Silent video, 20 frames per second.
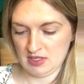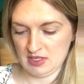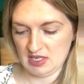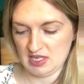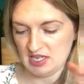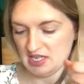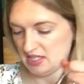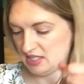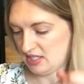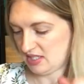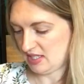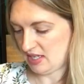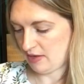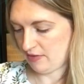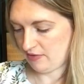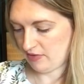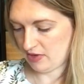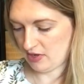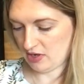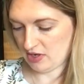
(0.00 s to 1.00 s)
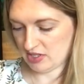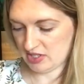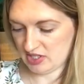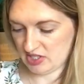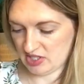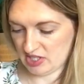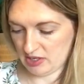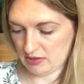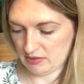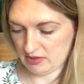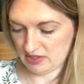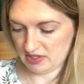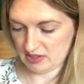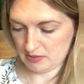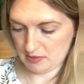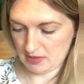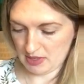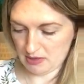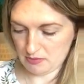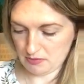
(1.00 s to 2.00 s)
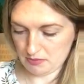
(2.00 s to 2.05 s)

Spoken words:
get yourself a nice generous amount